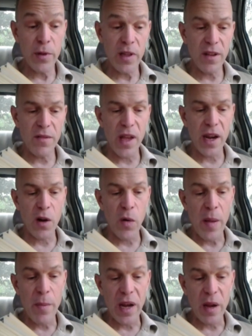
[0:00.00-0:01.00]
I believe
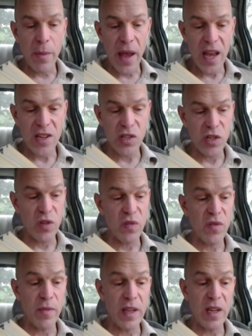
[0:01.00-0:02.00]
that a great many
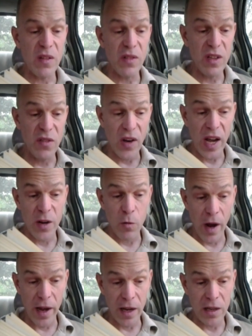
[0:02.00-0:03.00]
passages from the
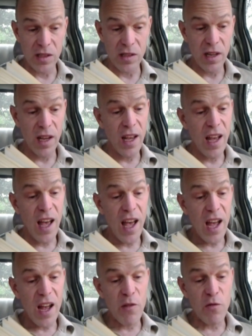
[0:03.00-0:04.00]
divine writings
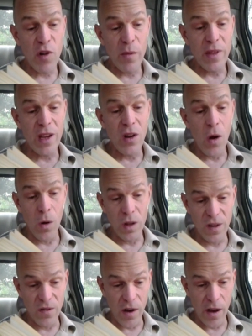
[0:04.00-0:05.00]
and from the
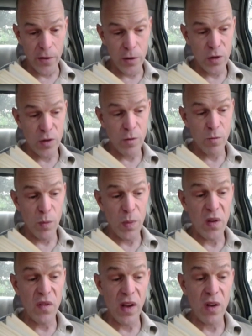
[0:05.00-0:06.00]
Holy Fathers
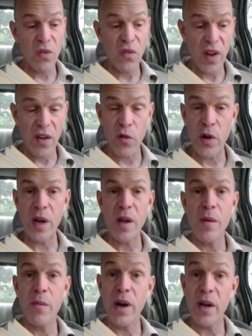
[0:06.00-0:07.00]
will be found
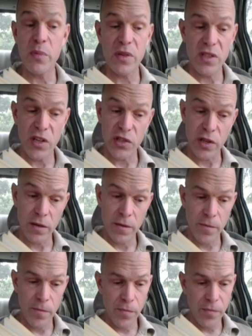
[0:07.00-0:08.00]
favoring my
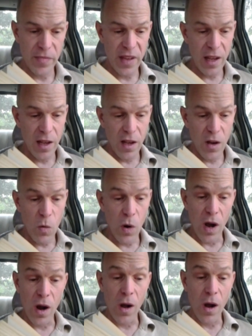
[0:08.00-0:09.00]
position,
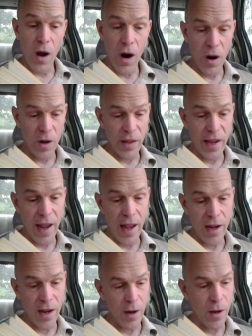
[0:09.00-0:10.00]
while
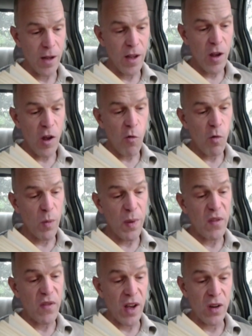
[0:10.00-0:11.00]
hardly any
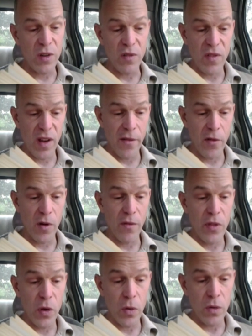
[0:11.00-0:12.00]
will be found in
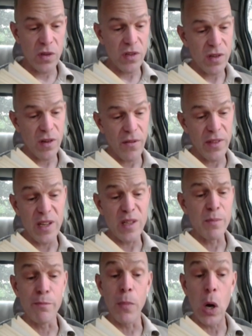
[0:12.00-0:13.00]
favor of those
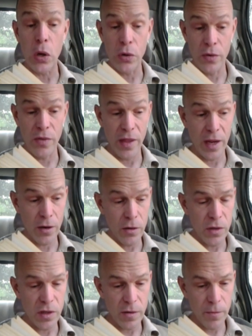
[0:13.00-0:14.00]
of these modern
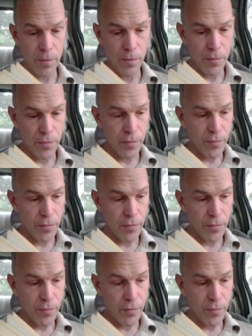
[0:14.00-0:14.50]
thinkers.